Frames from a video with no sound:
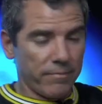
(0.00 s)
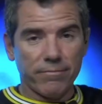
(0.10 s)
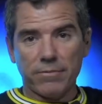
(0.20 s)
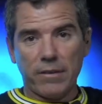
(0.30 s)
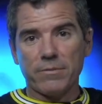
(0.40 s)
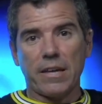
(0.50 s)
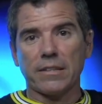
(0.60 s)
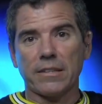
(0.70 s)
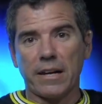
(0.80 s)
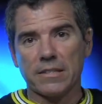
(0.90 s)
I'm saying
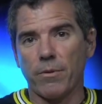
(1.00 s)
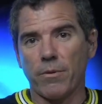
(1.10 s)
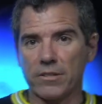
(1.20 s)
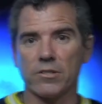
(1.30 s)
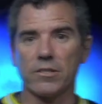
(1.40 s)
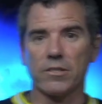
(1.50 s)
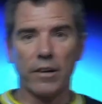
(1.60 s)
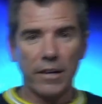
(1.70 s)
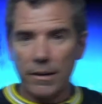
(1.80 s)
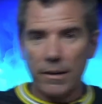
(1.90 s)
that because I'm a vegetarian.
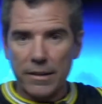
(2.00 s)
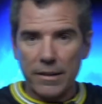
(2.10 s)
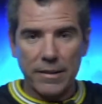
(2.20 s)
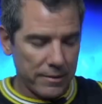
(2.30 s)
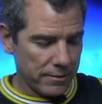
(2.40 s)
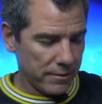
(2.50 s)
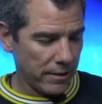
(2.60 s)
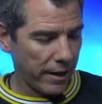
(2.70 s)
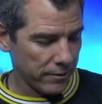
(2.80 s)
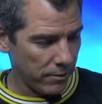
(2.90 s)
I'm not a doctor. I
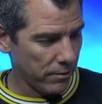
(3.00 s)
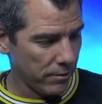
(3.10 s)
don't know.